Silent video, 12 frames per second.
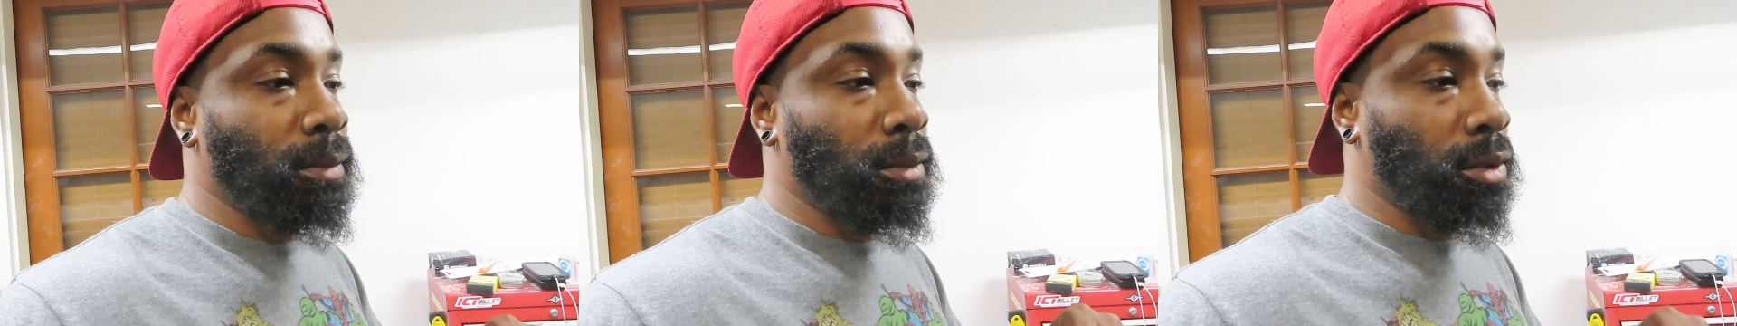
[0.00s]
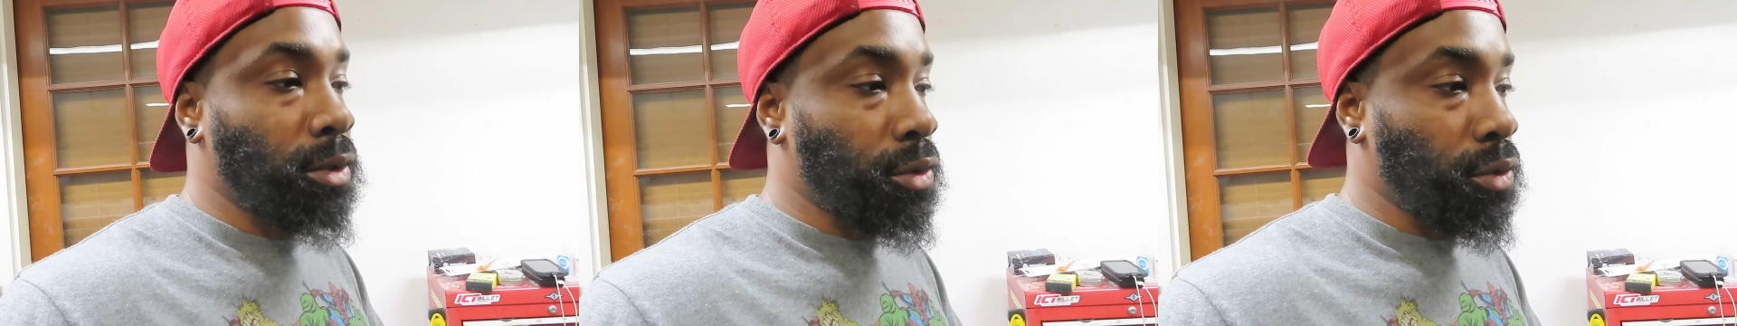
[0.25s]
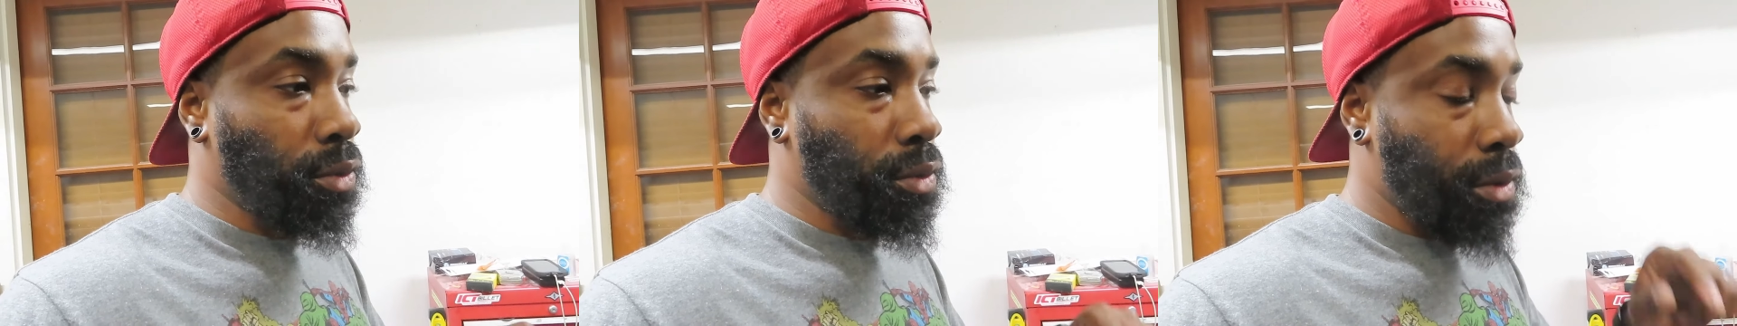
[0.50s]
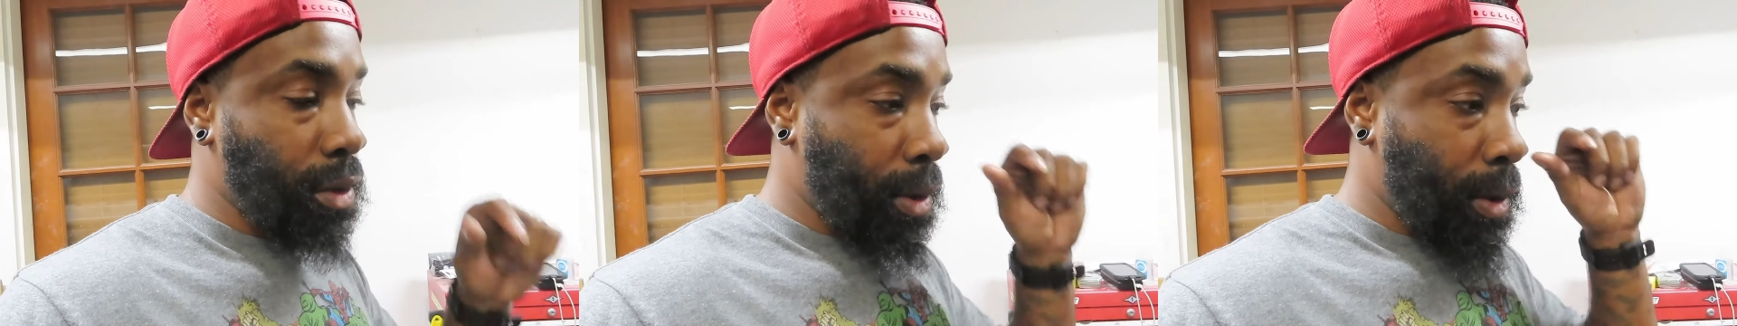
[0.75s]

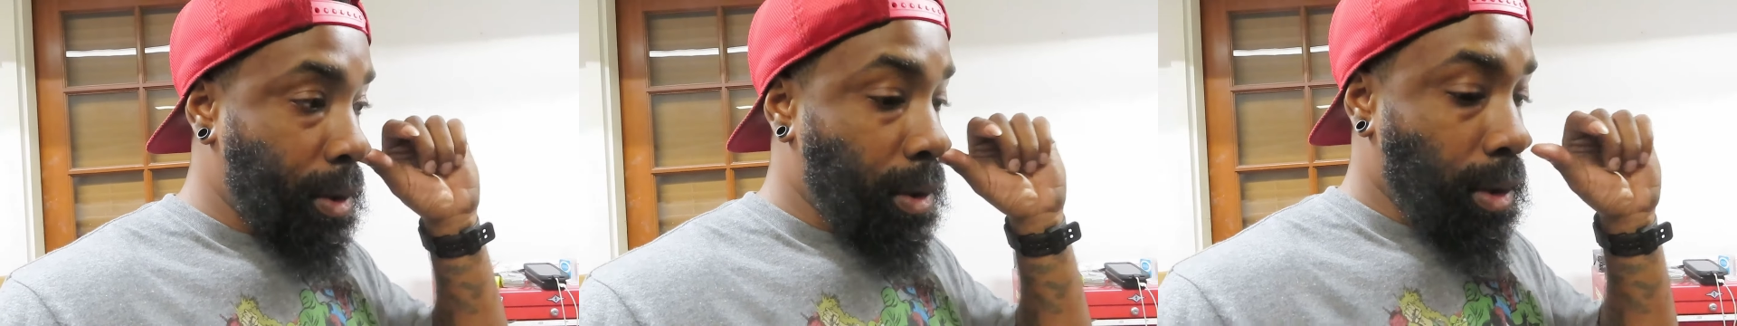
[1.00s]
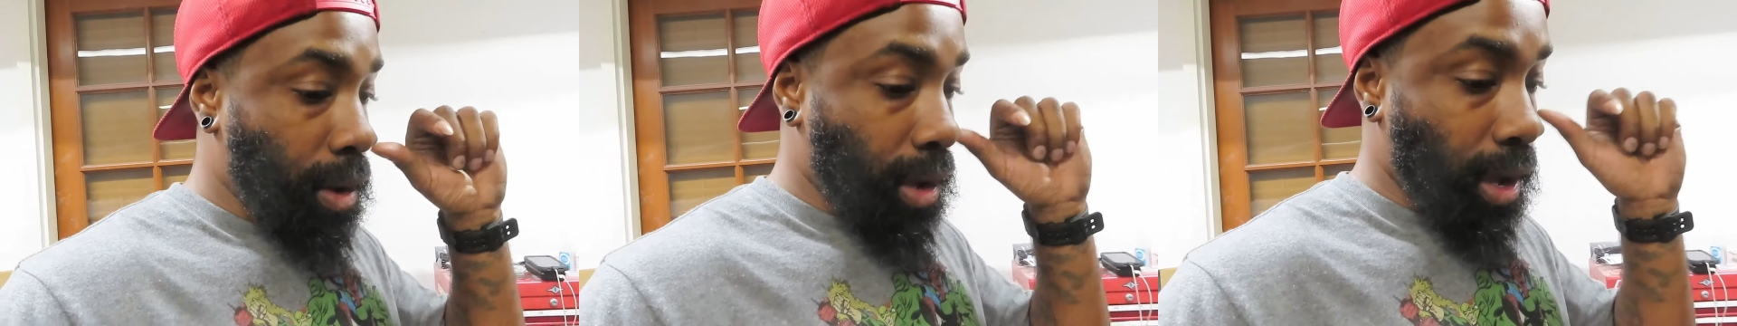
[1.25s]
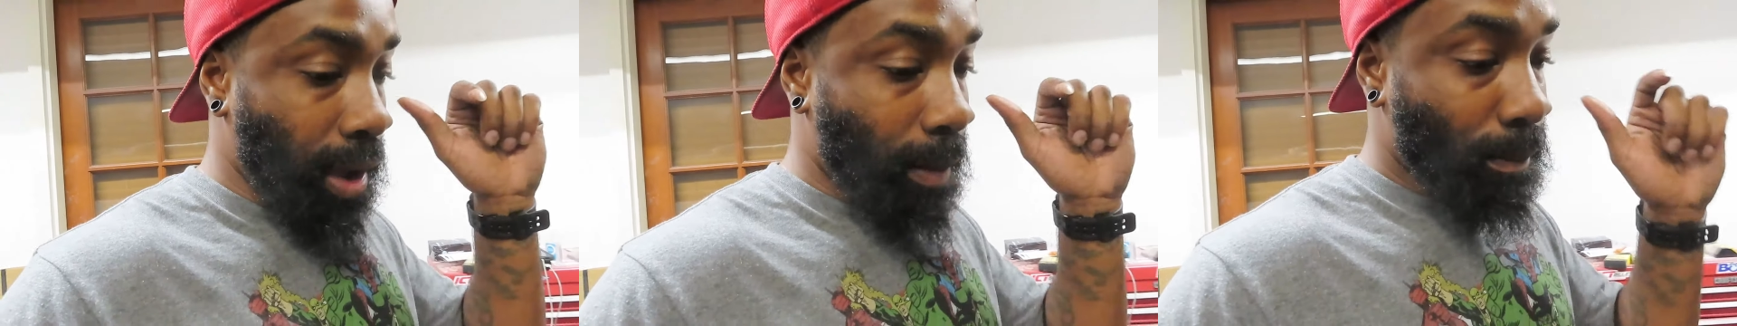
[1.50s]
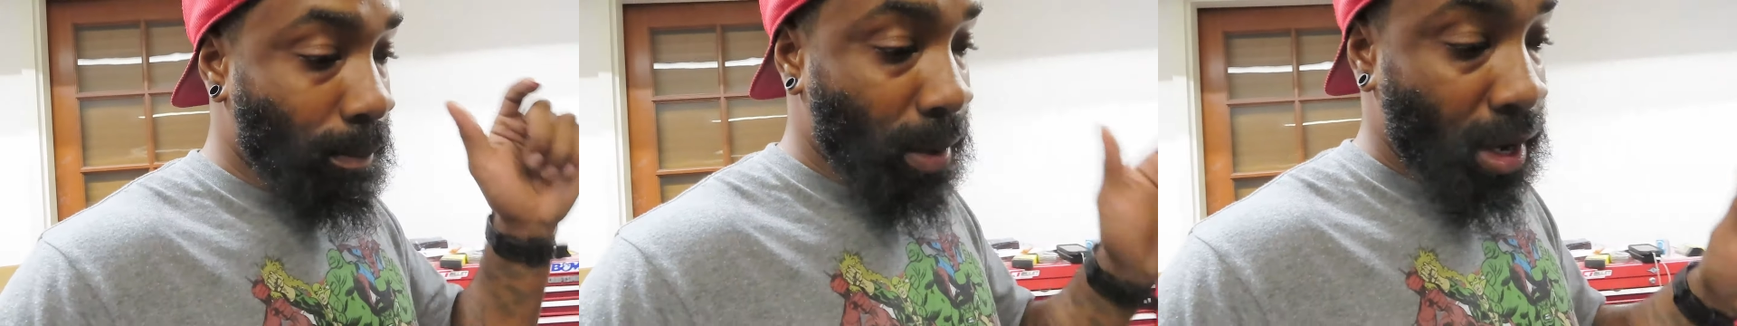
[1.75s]
so I
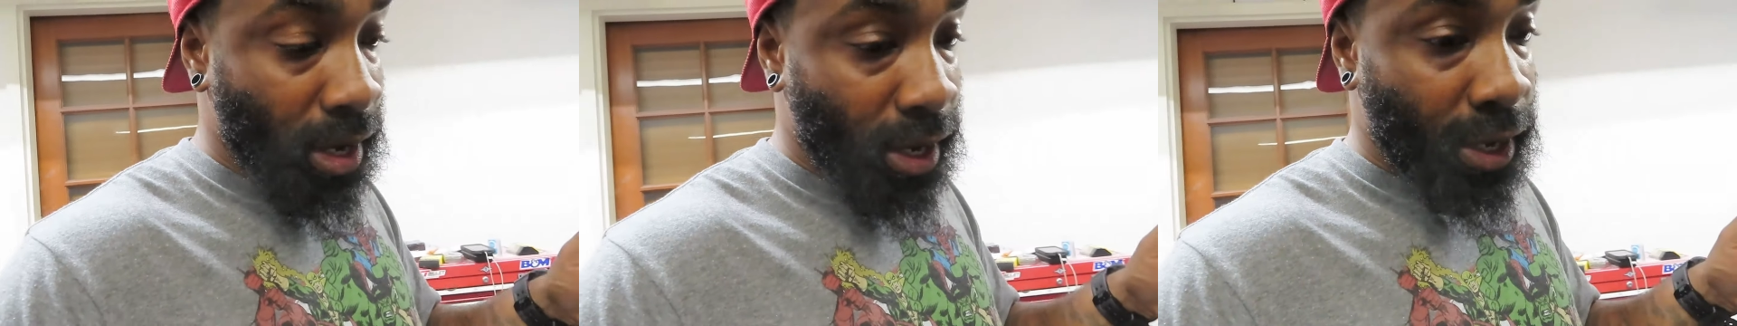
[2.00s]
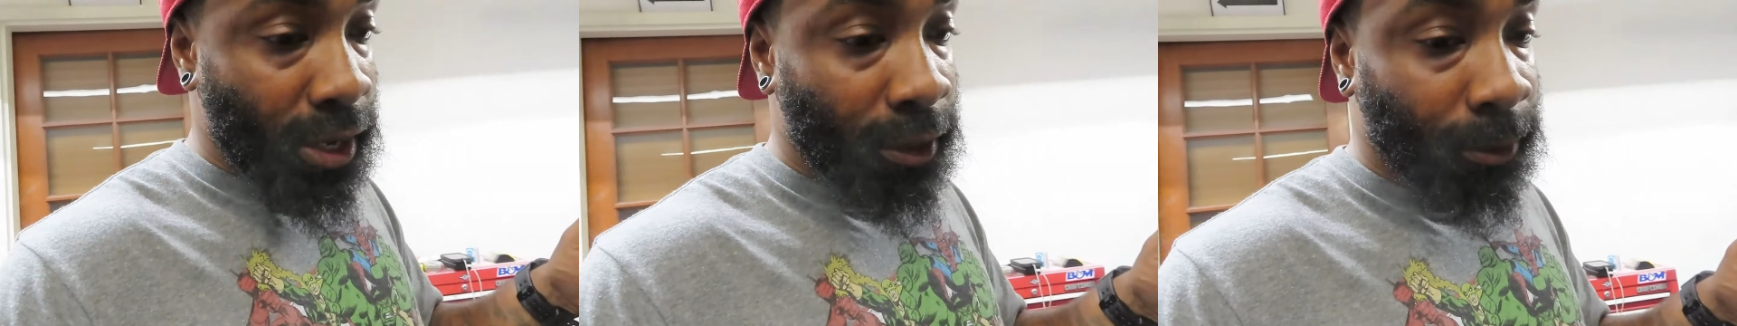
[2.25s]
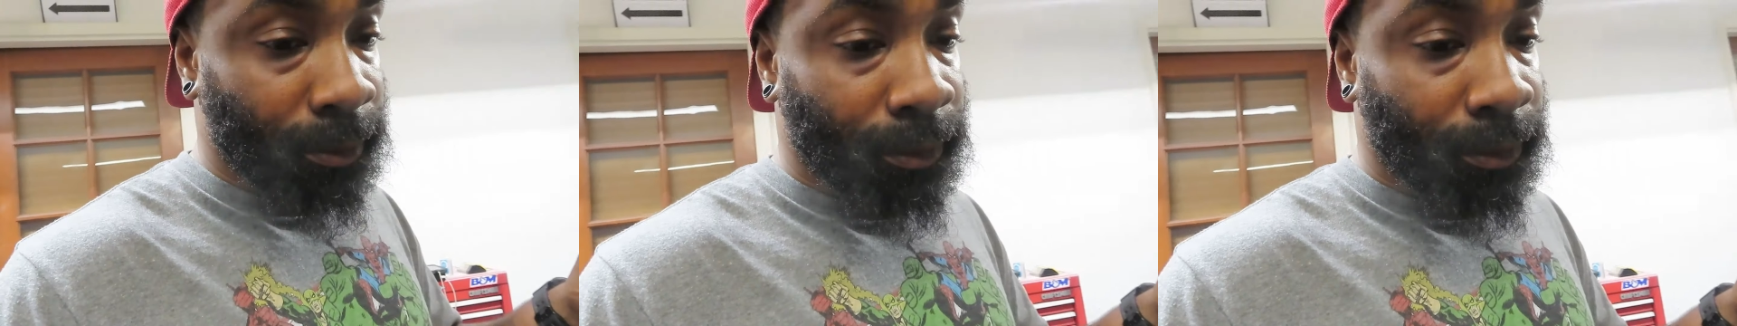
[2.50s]
may